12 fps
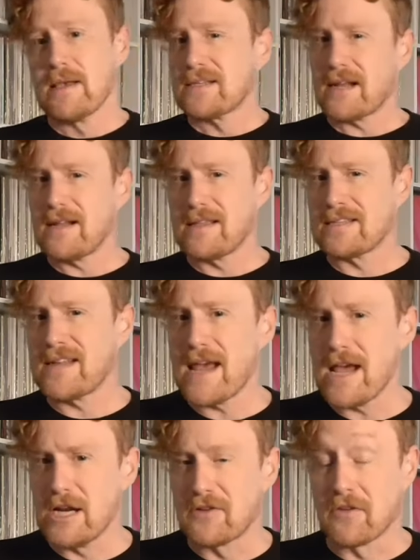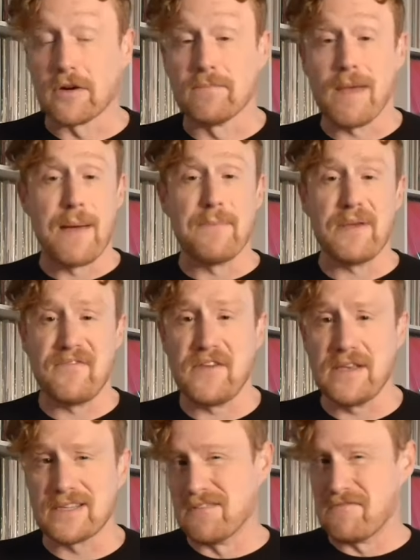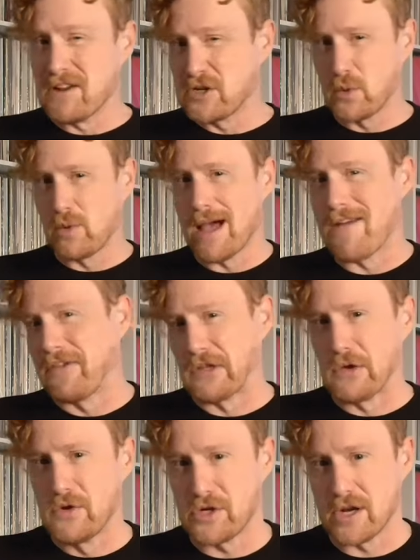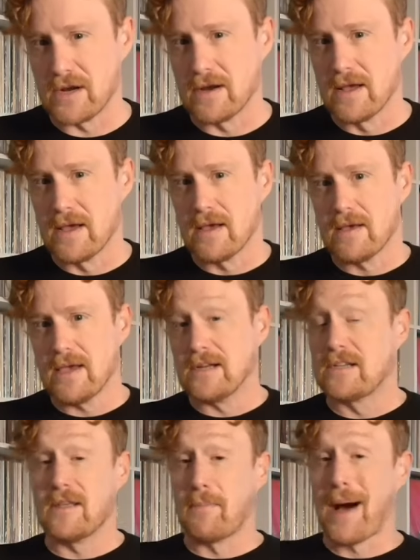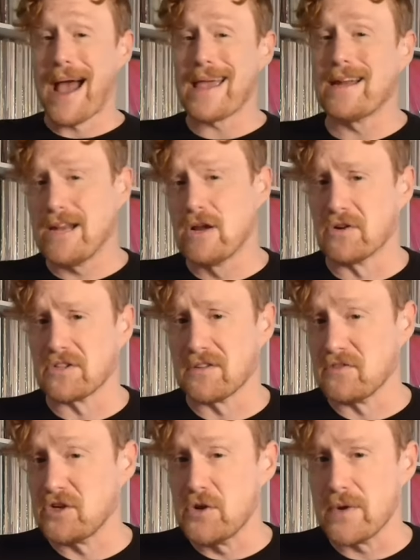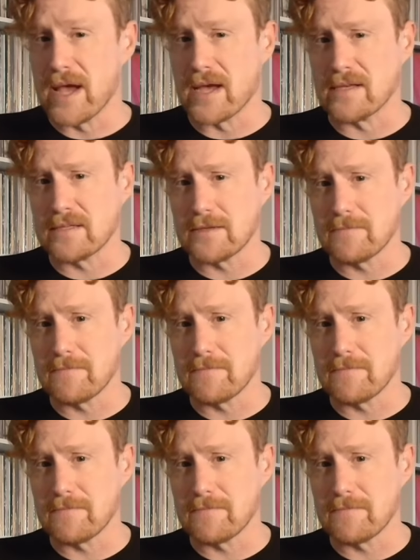setting the stage for MBV's eventual evolution into the pioneers of shoegaze.